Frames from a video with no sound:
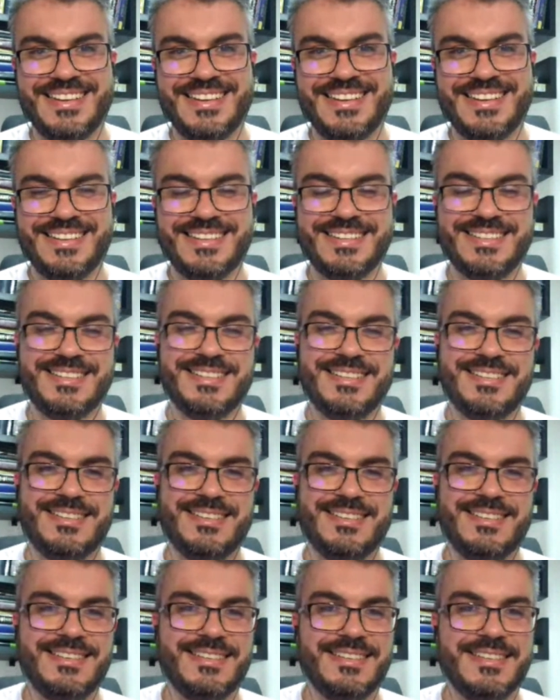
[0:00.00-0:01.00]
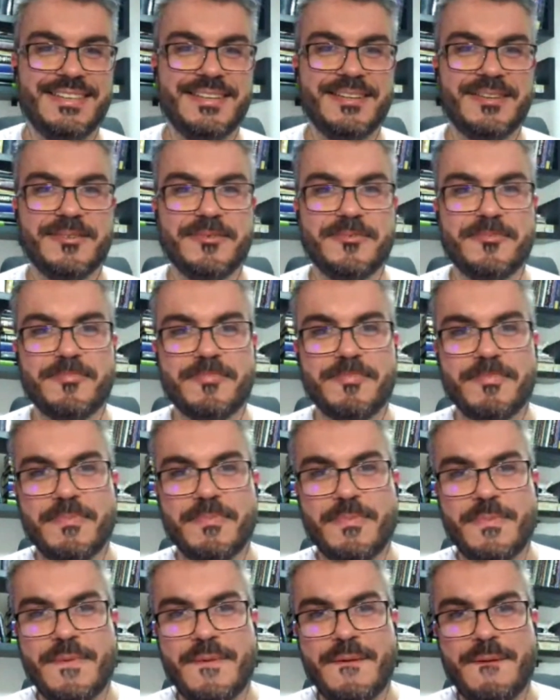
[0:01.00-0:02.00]

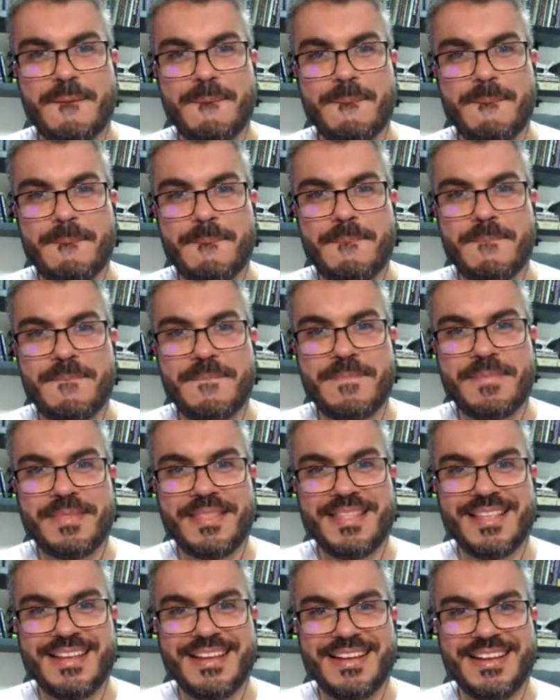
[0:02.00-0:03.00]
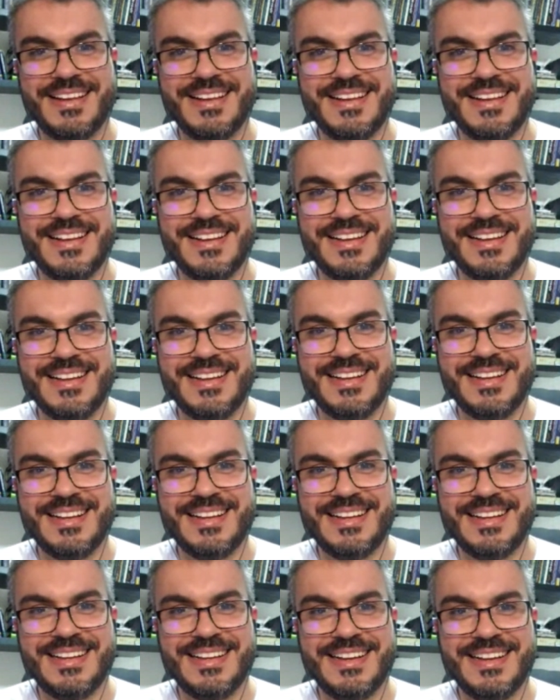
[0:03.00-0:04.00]

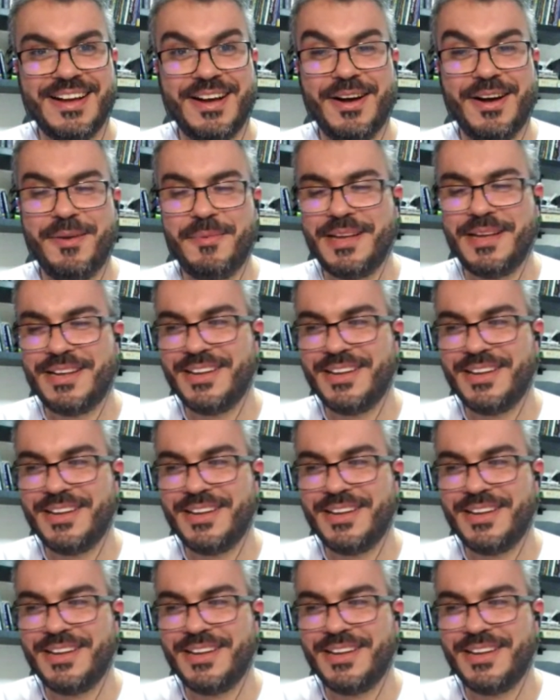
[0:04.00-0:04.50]
(silent)